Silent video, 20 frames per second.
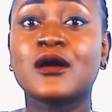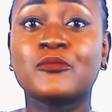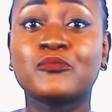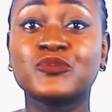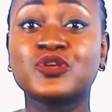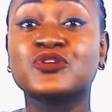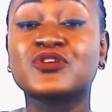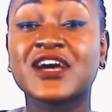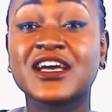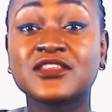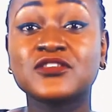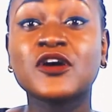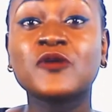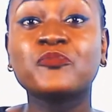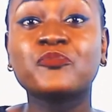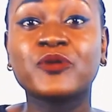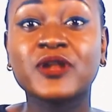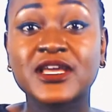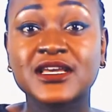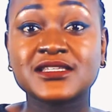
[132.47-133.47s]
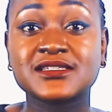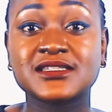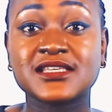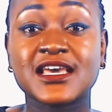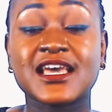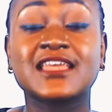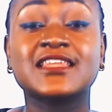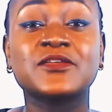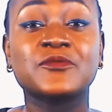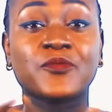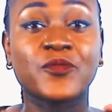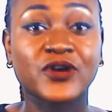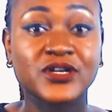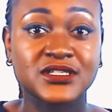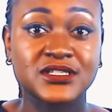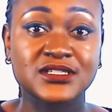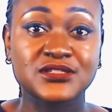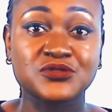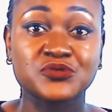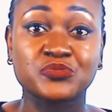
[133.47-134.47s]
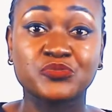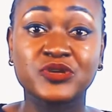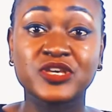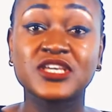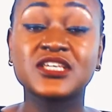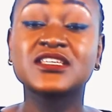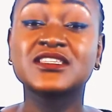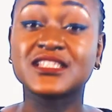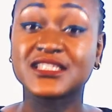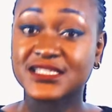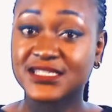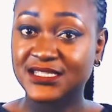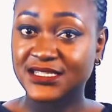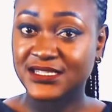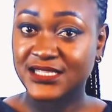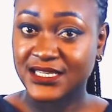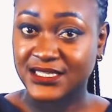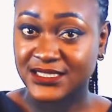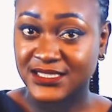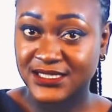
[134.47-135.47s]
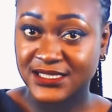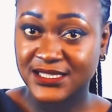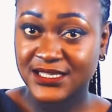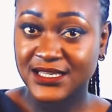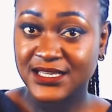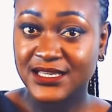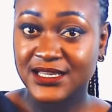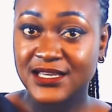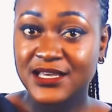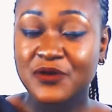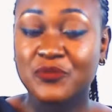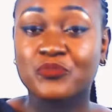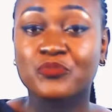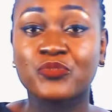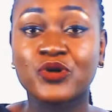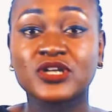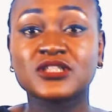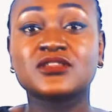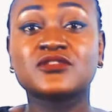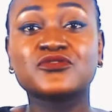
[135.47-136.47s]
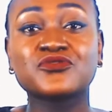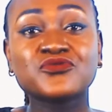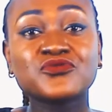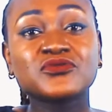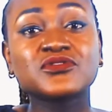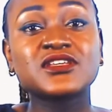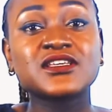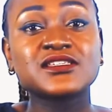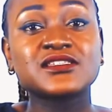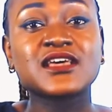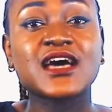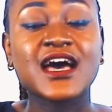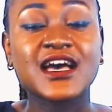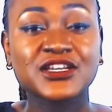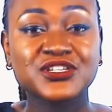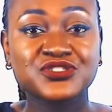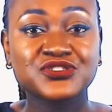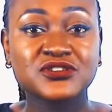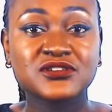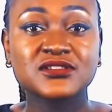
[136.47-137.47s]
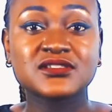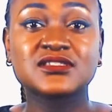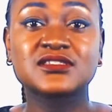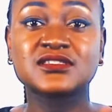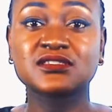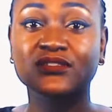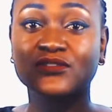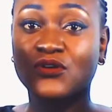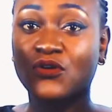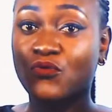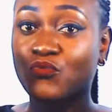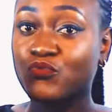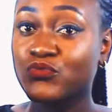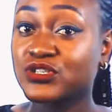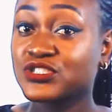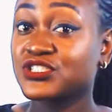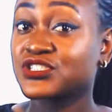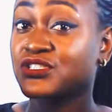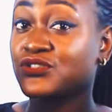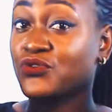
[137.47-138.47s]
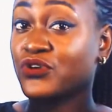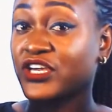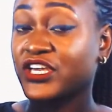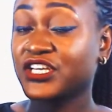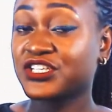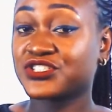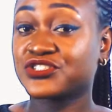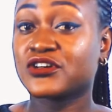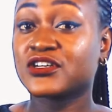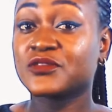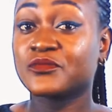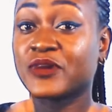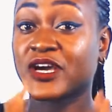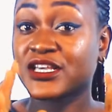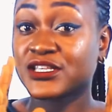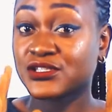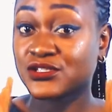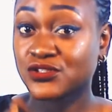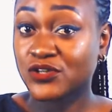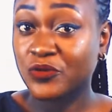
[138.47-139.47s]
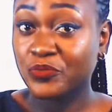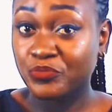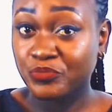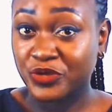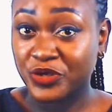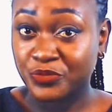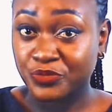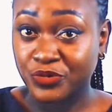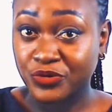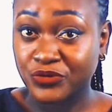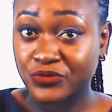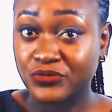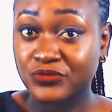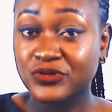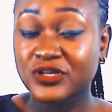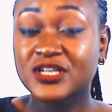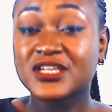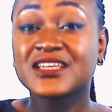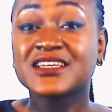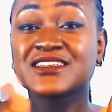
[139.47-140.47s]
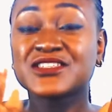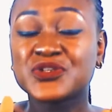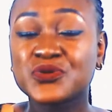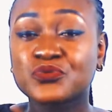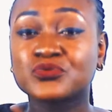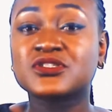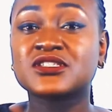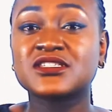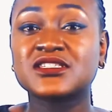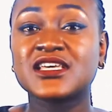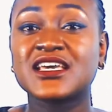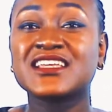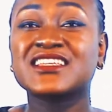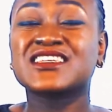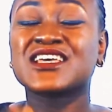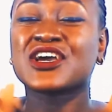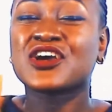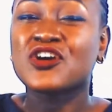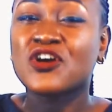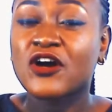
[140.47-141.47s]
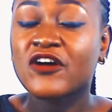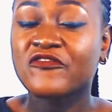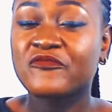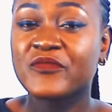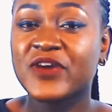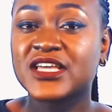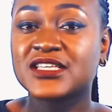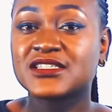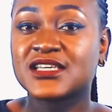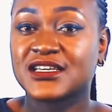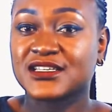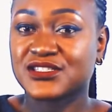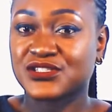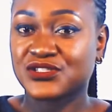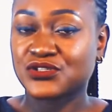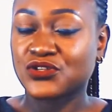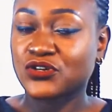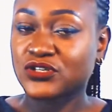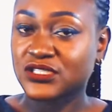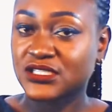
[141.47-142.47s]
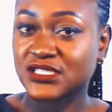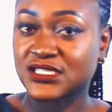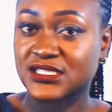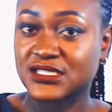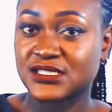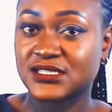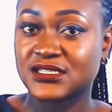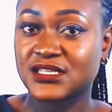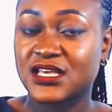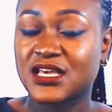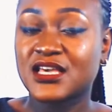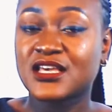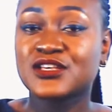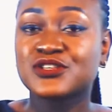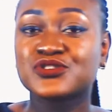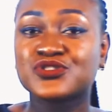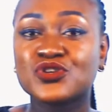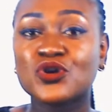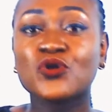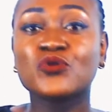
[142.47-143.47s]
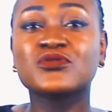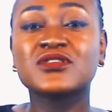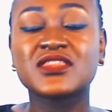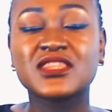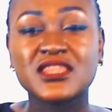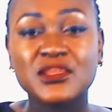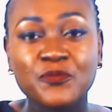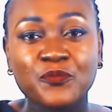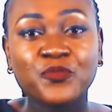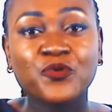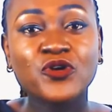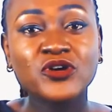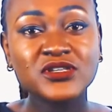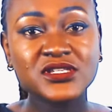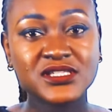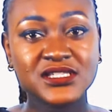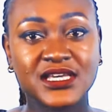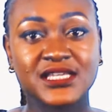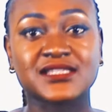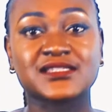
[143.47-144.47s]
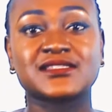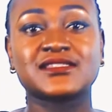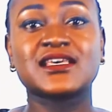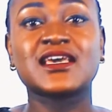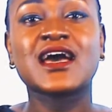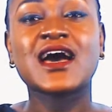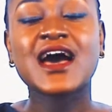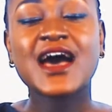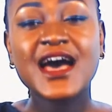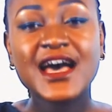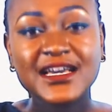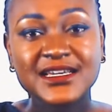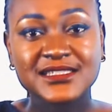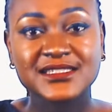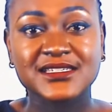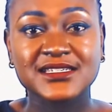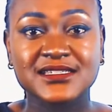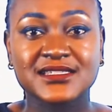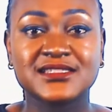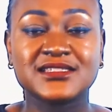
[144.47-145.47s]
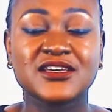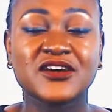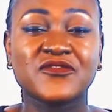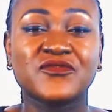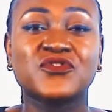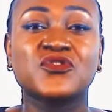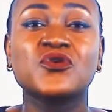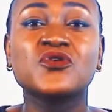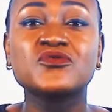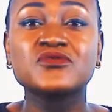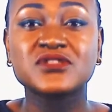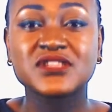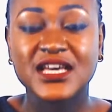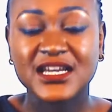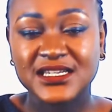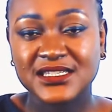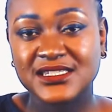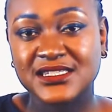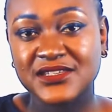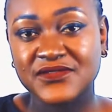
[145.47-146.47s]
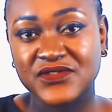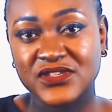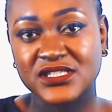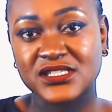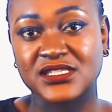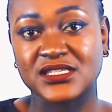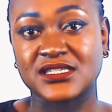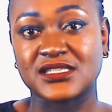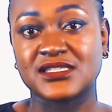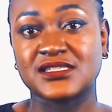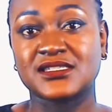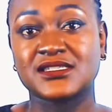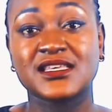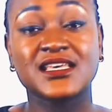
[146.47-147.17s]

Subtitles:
you cannot place anybody to be the state, but through these actions, which is occasioned by some people, you would say the government has done this. So the process, the act itself, those activities,